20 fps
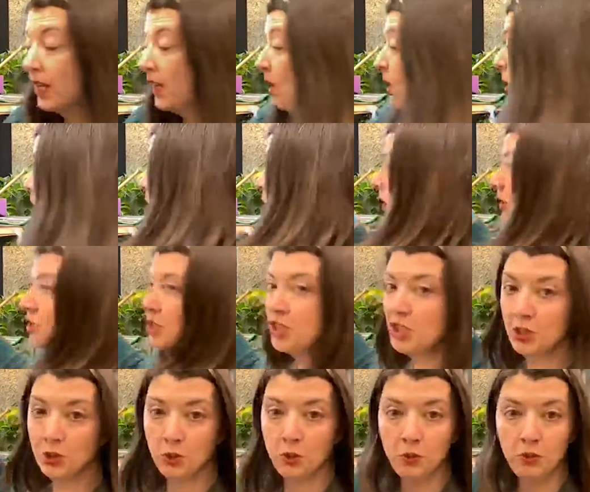or
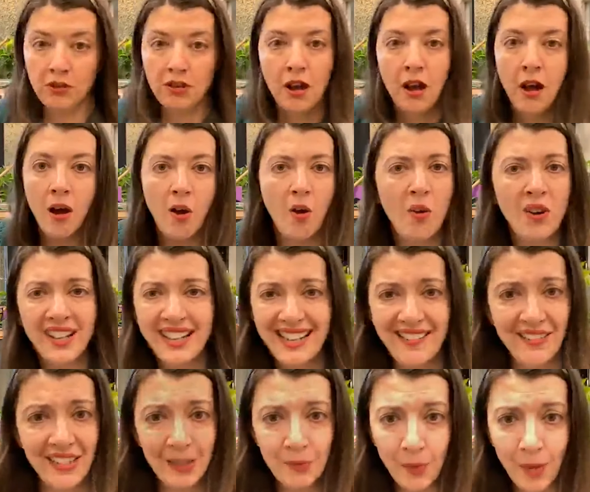2 or
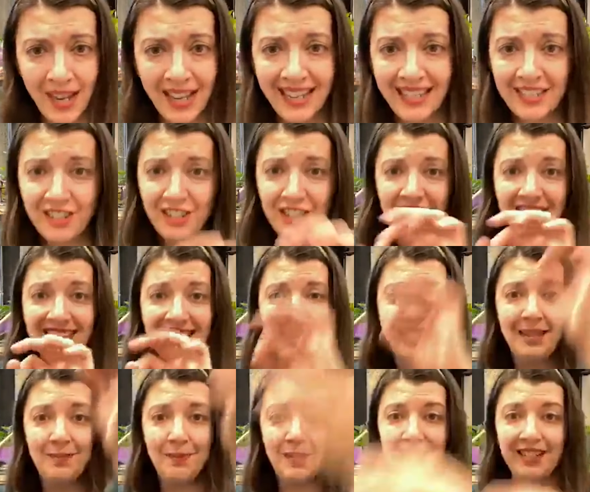even 1. You can just
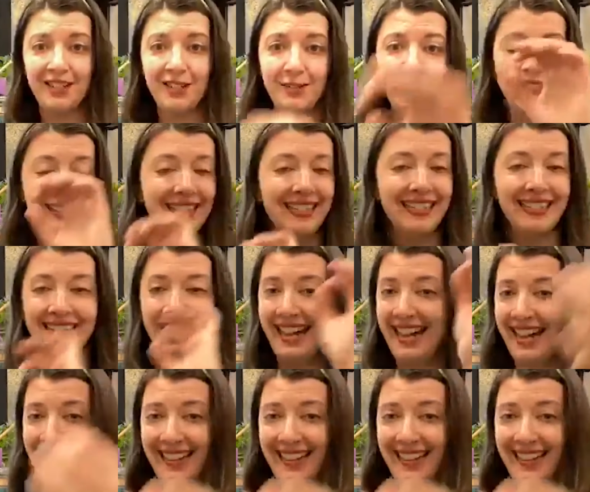keep on going like that.